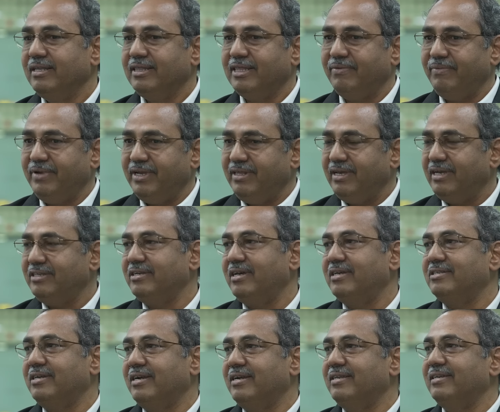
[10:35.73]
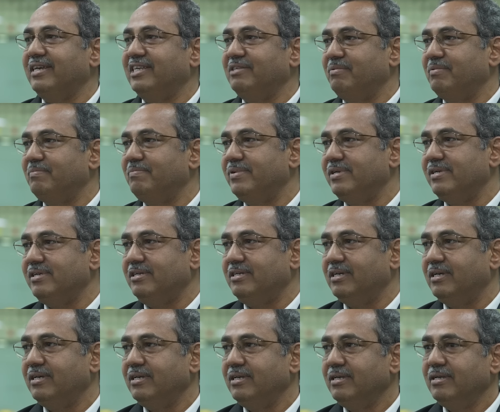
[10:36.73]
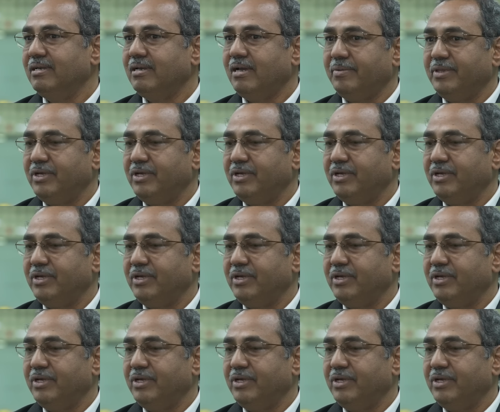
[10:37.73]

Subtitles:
the way the HR strategy has been built, I